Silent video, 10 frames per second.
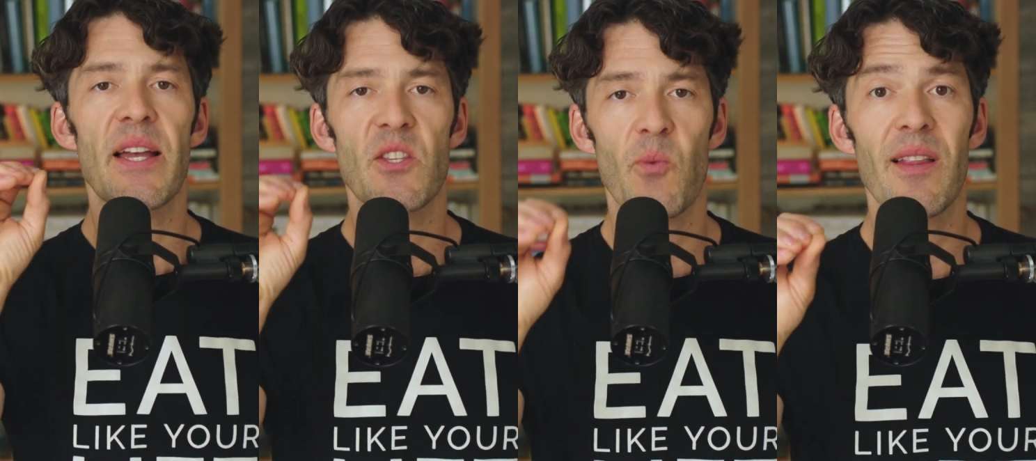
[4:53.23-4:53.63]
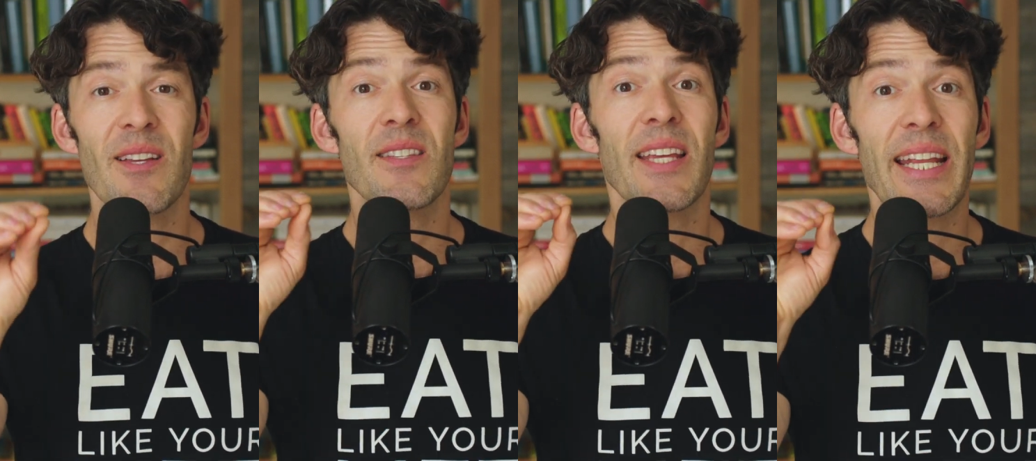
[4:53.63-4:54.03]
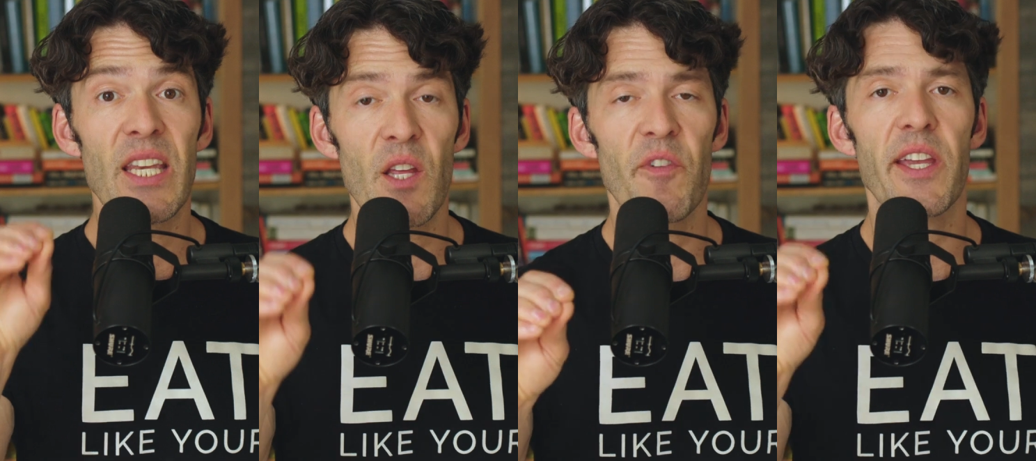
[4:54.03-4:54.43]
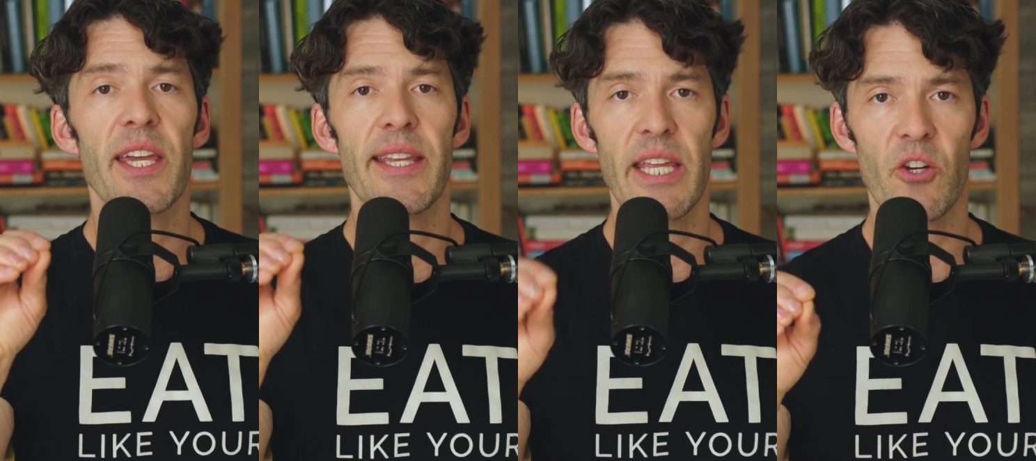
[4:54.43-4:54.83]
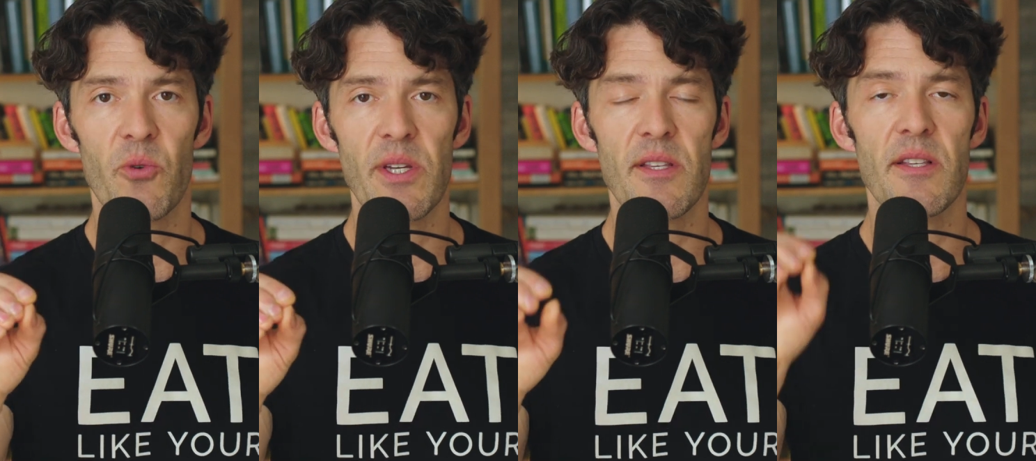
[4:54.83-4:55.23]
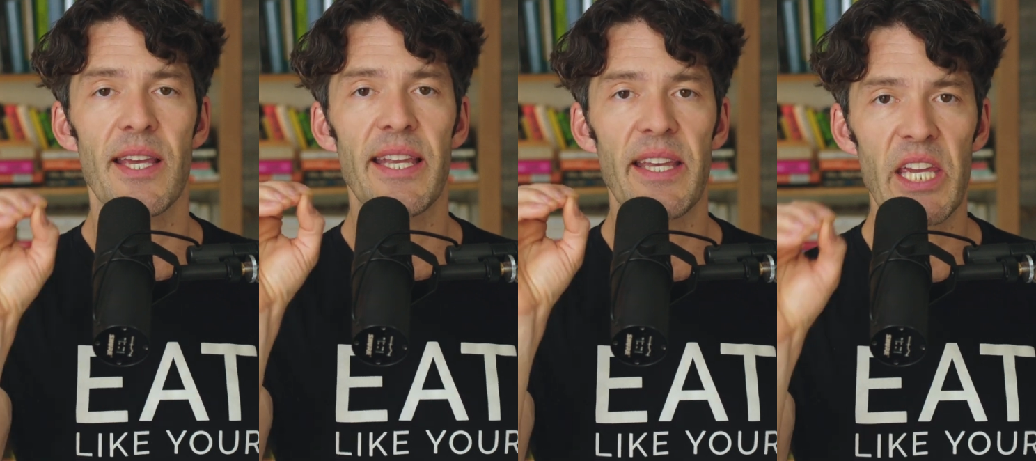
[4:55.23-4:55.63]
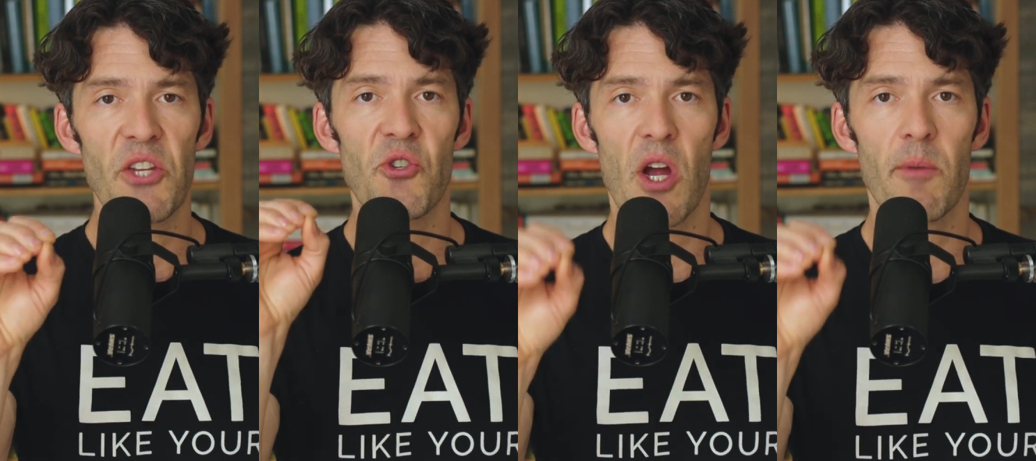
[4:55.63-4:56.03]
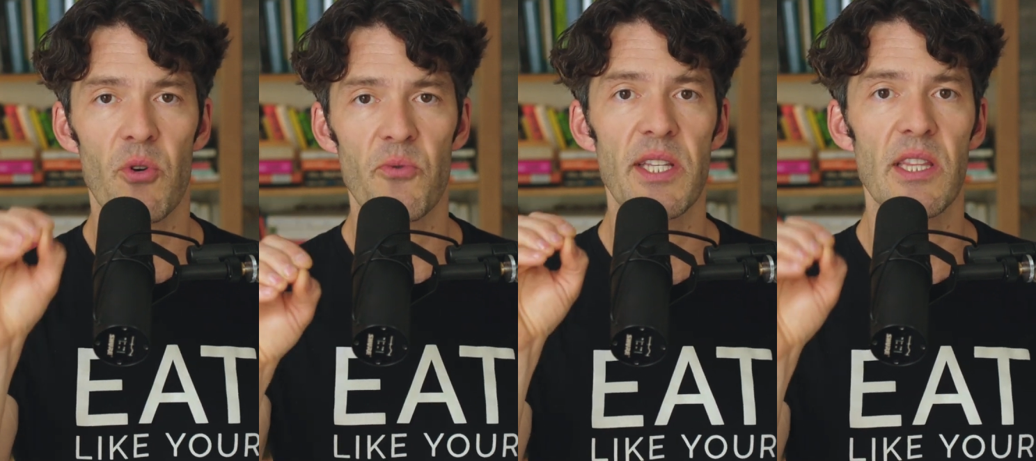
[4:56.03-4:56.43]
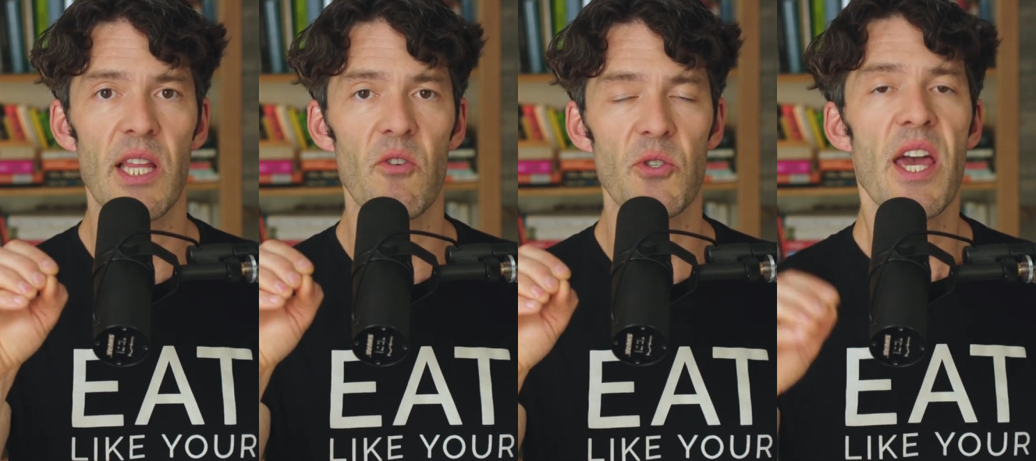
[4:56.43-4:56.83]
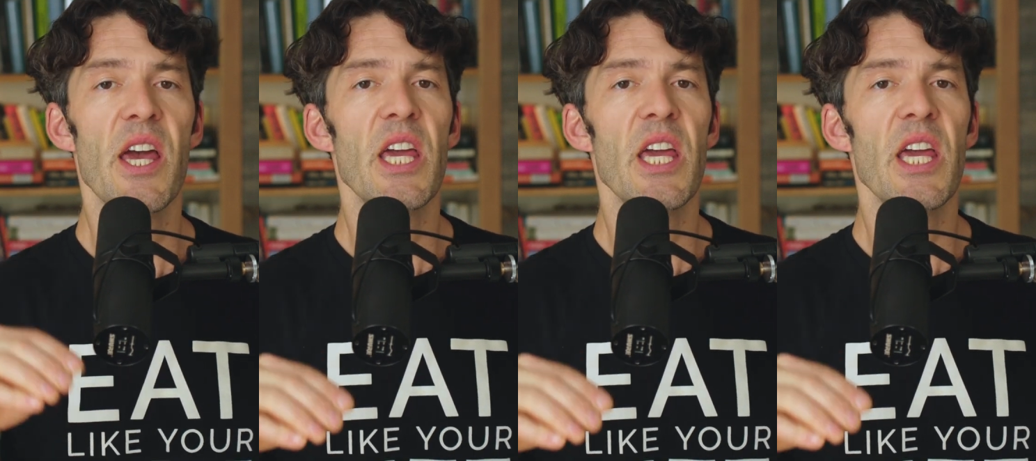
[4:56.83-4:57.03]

as well as significant increases in heat shock protein levels,